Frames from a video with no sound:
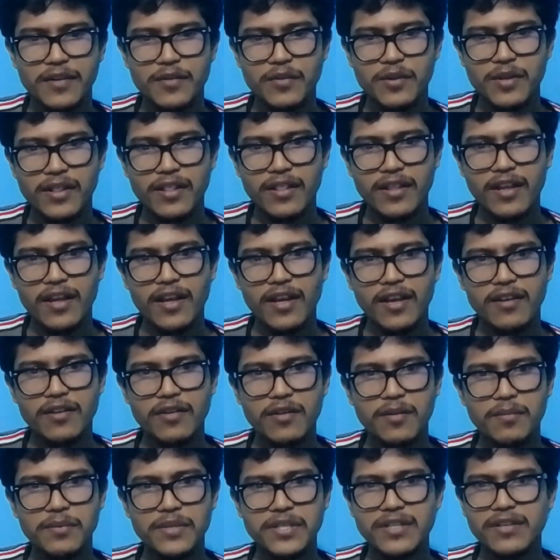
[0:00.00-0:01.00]
I will
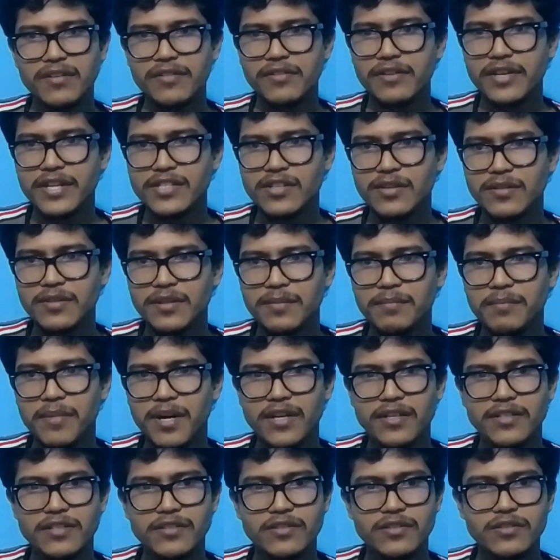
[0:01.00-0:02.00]
copy the rest of the
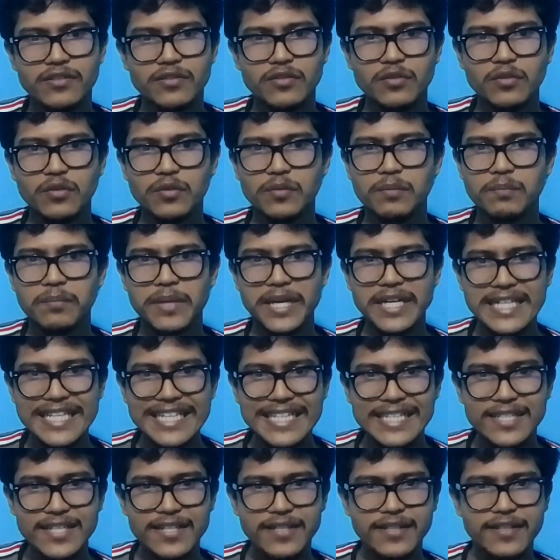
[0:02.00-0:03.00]
part to
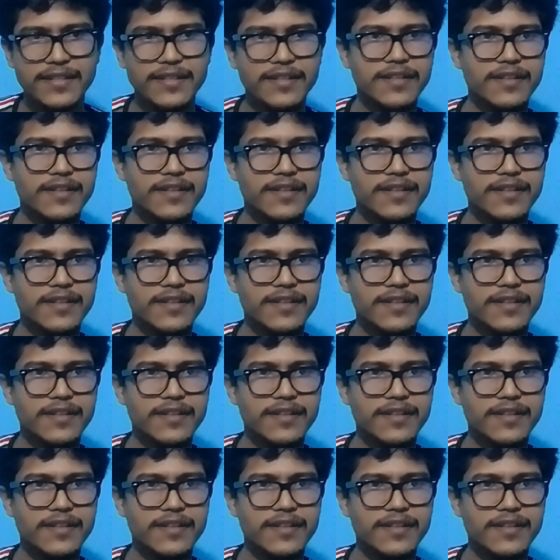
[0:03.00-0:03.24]
predict,